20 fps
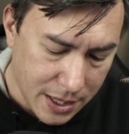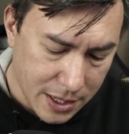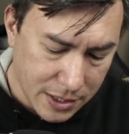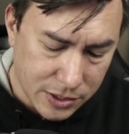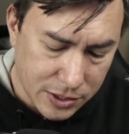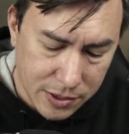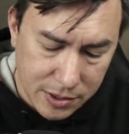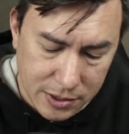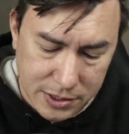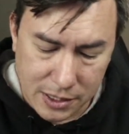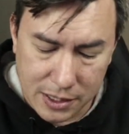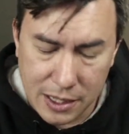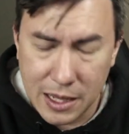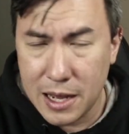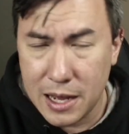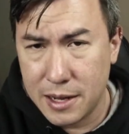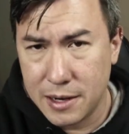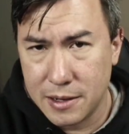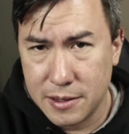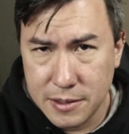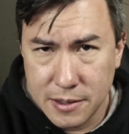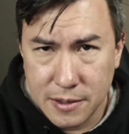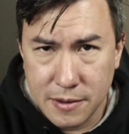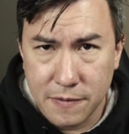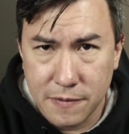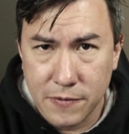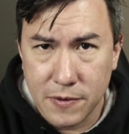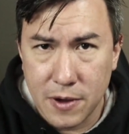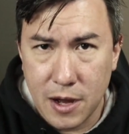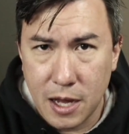So there's a lot
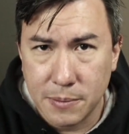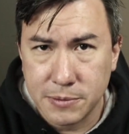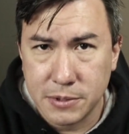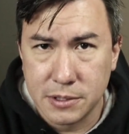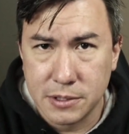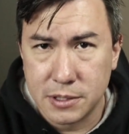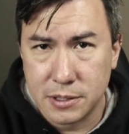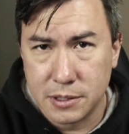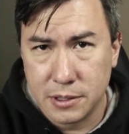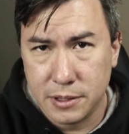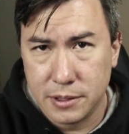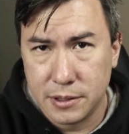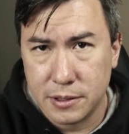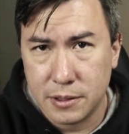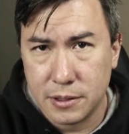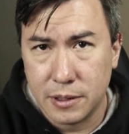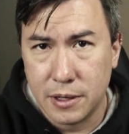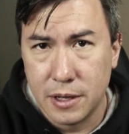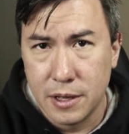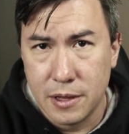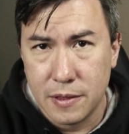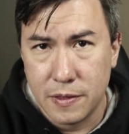of options in here